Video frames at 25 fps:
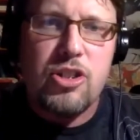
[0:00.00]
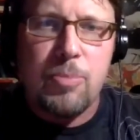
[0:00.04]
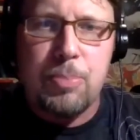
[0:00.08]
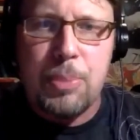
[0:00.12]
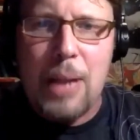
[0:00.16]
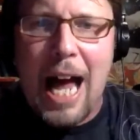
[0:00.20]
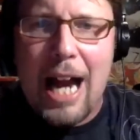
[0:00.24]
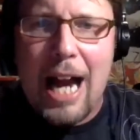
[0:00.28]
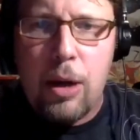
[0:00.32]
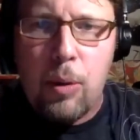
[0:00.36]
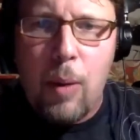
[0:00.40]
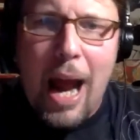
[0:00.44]
of
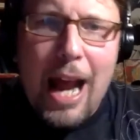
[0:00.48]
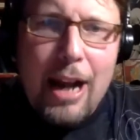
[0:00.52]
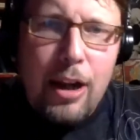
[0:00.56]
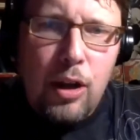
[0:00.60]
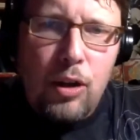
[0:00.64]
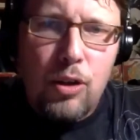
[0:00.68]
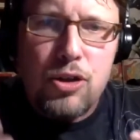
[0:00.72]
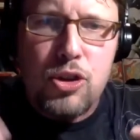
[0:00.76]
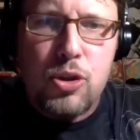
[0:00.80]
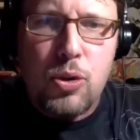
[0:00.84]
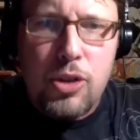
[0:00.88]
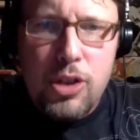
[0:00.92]
Black
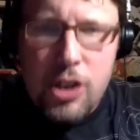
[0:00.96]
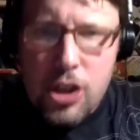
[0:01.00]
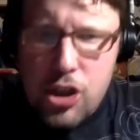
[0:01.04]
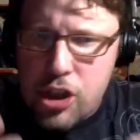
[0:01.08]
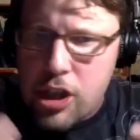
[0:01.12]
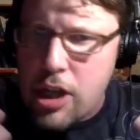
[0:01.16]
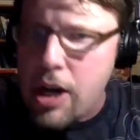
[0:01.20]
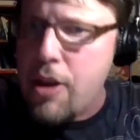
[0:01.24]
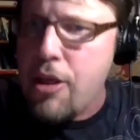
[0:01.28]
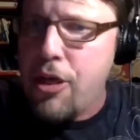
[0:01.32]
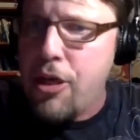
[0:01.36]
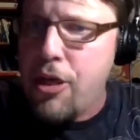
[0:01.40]
radical
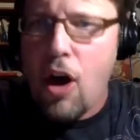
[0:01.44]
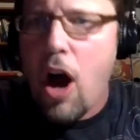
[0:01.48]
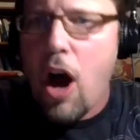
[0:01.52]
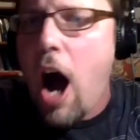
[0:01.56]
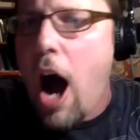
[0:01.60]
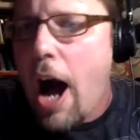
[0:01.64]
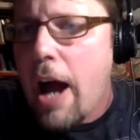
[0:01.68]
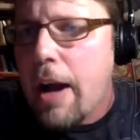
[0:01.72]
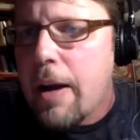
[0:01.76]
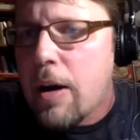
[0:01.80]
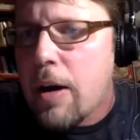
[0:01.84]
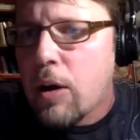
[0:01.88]
tradition
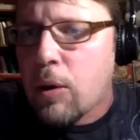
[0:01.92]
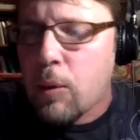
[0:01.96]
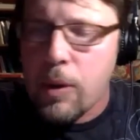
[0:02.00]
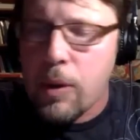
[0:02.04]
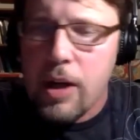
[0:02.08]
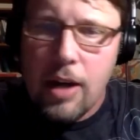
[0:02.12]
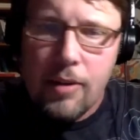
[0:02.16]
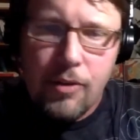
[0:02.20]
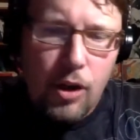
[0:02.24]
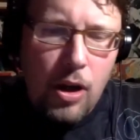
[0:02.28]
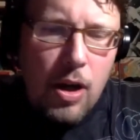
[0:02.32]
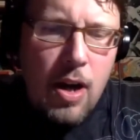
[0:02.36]
thought or
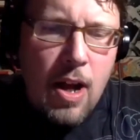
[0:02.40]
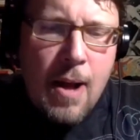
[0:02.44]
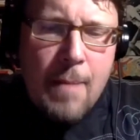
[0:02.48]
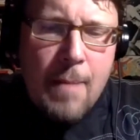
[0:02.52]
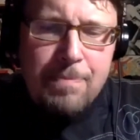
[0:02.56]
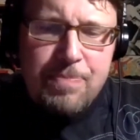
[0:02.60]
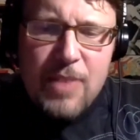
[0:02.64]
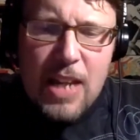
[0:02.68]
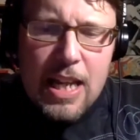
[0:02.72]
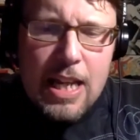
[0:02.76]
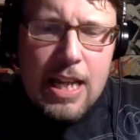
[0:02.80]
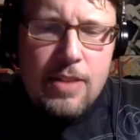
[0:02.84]
whatever,
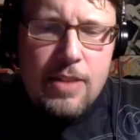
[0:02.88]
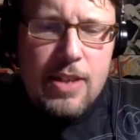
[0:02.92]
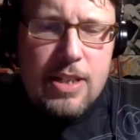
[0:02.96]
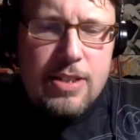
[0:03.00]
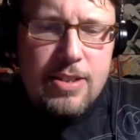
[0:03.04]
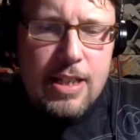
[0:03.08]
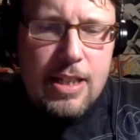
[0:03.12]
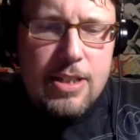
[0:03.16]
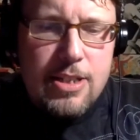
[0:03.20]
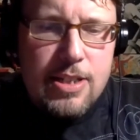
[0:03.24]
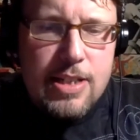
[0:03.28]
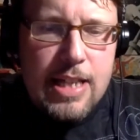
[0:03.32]
in the
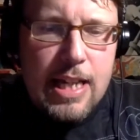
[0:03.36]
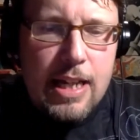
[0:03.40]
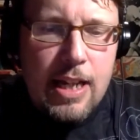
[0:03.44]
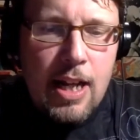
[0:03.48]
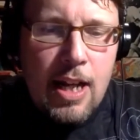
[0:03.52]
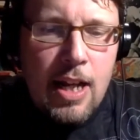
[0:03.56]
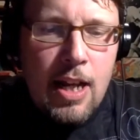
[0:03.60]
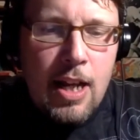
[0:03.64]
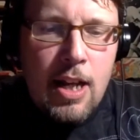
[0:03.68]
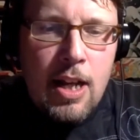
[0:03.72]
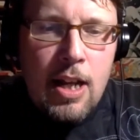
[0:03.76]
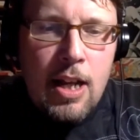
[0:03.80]
sense that
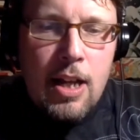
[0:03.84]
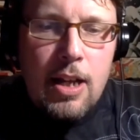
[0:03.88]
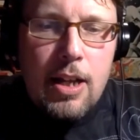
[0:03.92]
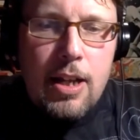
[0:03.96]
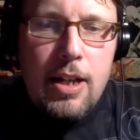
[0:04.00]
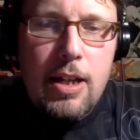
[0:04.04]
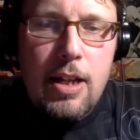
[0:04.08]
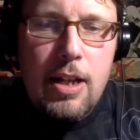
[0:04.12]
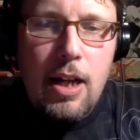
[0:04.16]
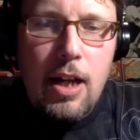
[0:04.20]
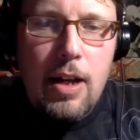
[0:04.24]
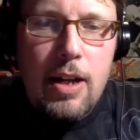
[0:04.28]

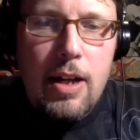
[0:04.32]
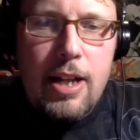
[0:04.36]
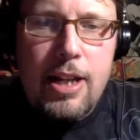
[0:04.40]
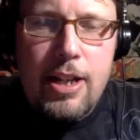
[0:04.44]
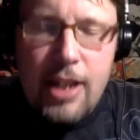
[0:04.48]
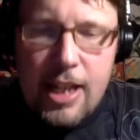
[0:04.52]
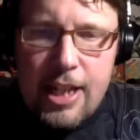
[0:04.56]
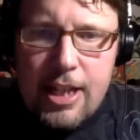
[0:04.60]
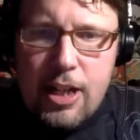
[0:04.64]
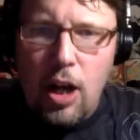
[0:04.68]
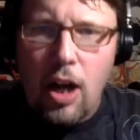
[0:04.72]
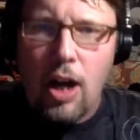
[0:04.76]

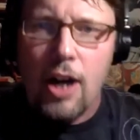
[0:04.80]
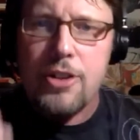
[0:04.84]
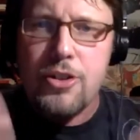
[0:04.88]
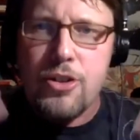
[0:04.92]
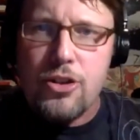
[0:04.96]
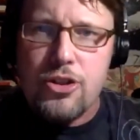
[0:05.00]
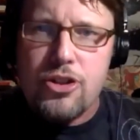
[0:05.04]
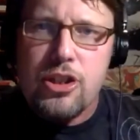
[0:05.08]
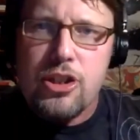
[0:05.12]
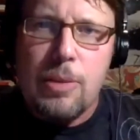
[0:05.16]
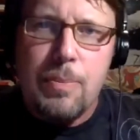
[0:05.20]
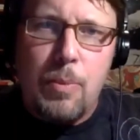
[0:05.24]
he
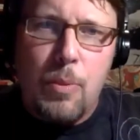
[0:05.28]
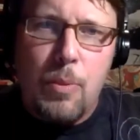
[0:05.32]
conjures the